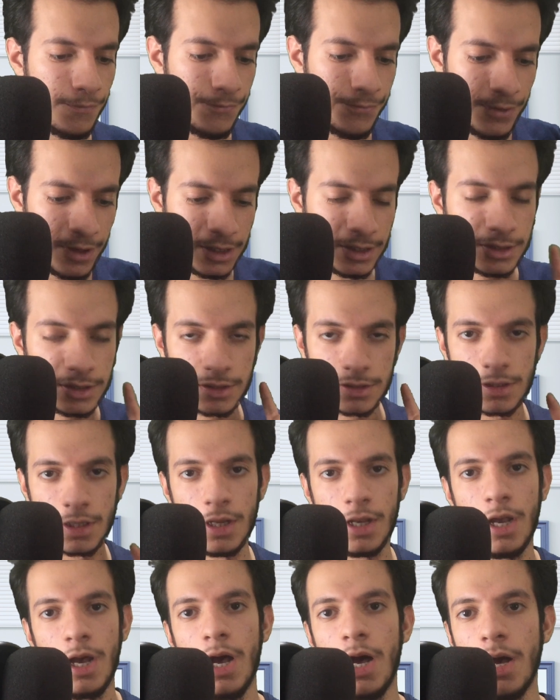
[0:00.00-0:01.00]
First,
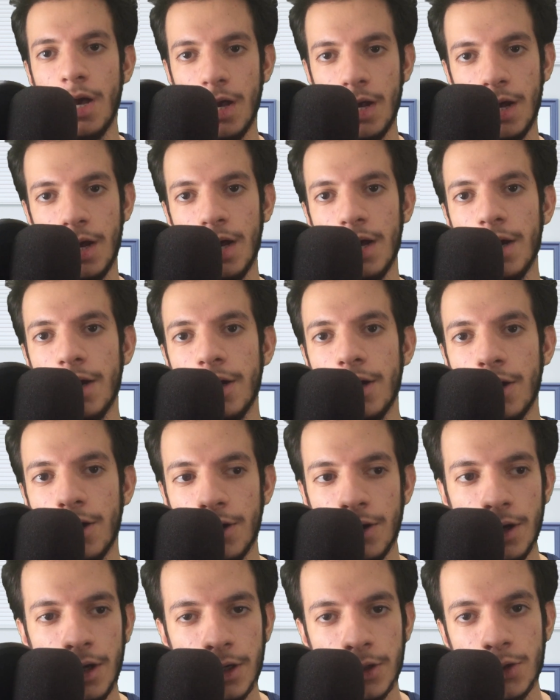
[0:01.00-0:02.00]

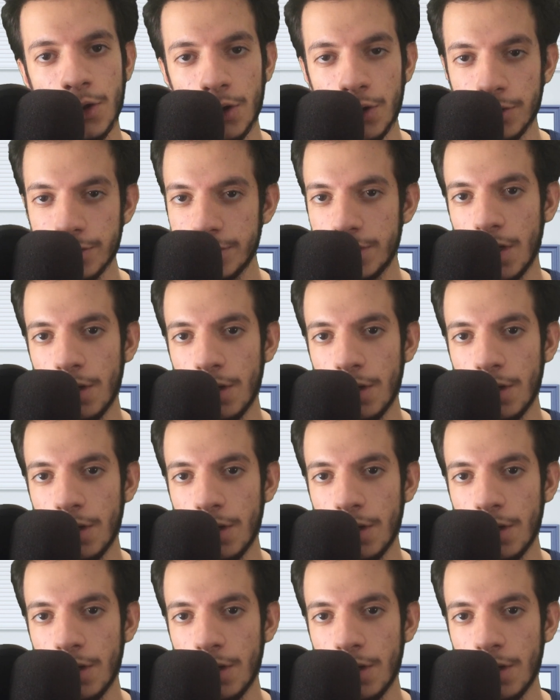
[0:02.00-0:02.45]
go on